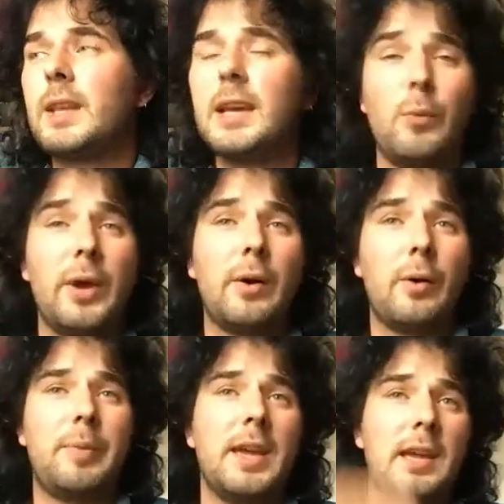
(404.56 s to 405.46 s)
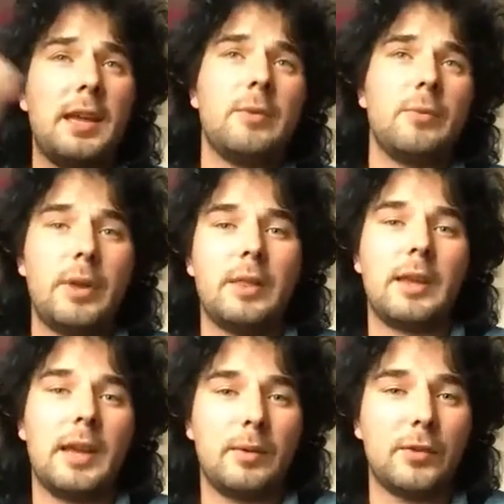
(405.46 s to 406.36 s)
where I'll be when the
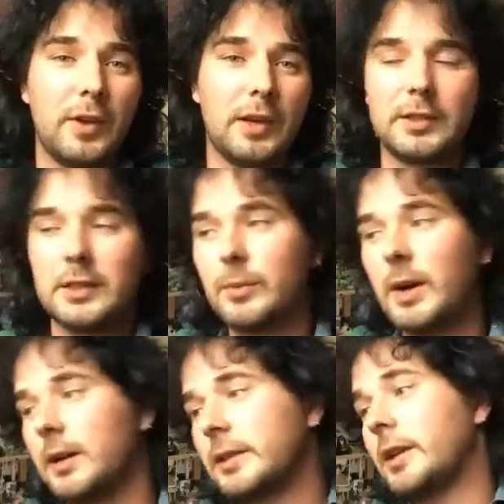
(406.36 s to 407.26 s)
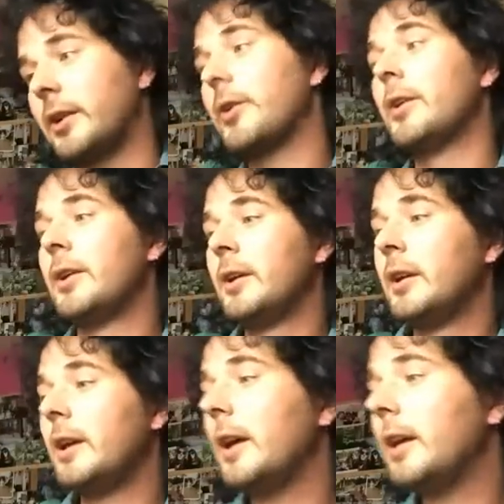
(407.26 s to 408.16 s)
game is finished as well. So
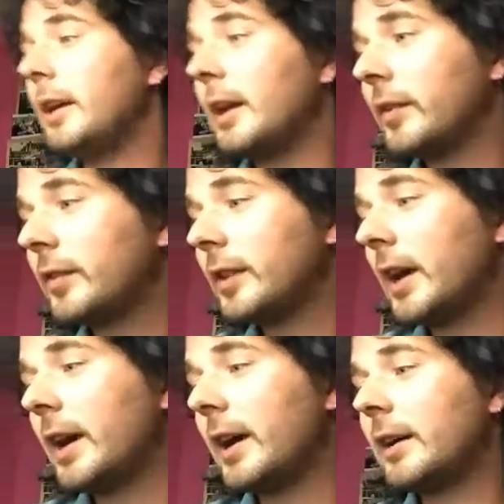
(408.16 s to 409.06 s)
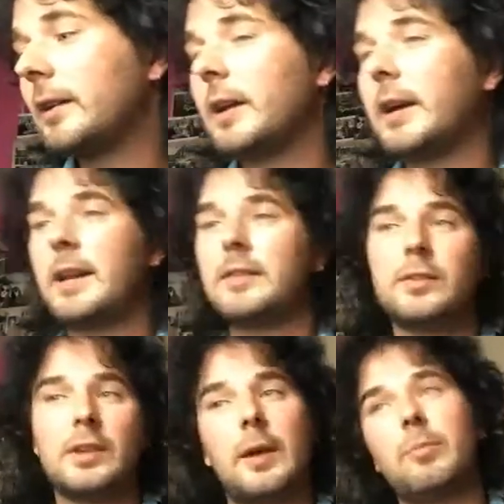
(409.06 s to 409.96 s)
it's I guess
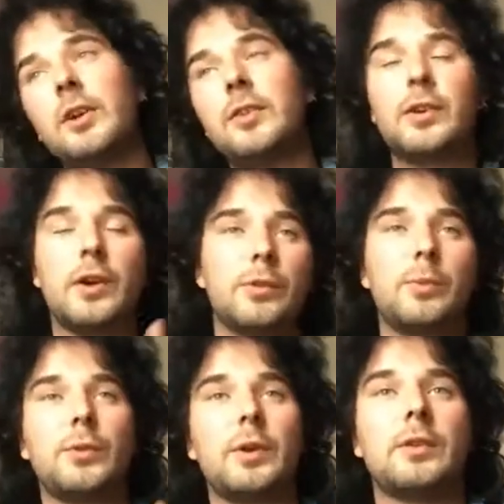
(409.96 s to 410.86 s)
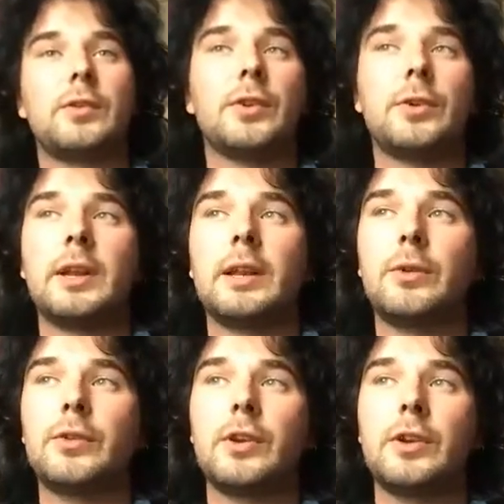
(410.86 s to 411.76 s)
it's pros and cons between the two. And
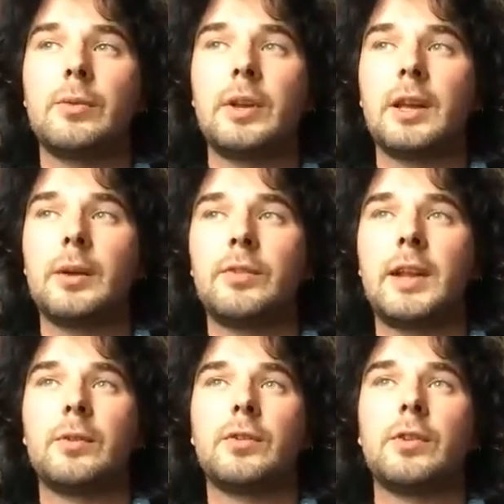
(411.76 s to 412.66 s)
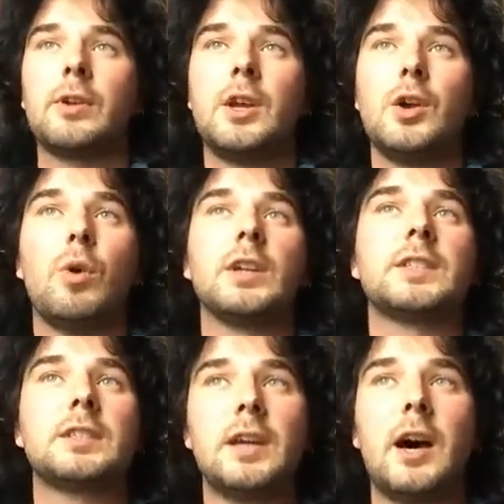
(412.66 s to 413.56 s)
also when it comes down to what
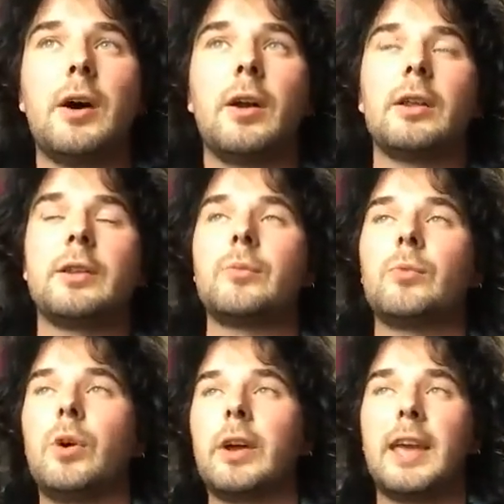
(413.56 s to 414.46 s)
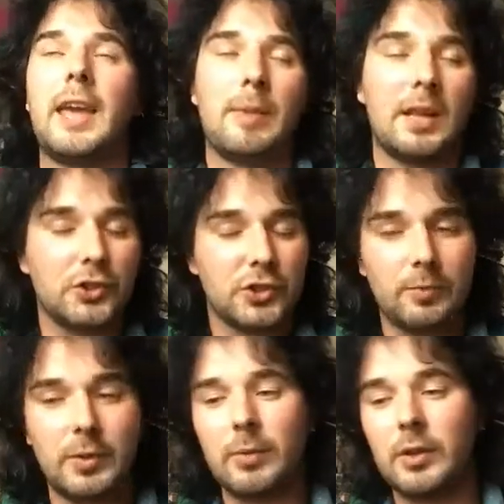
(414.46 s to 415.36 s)
style and what game engine
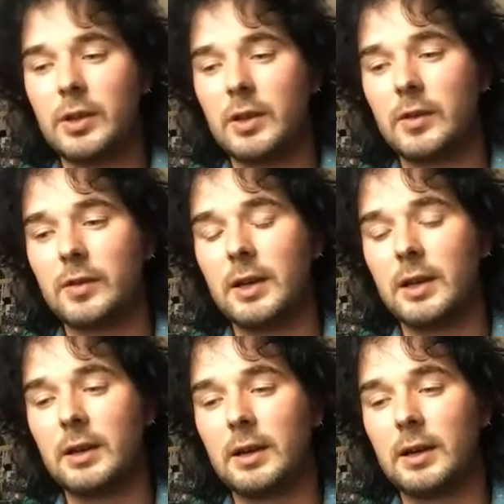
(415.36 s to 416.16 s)
people are using,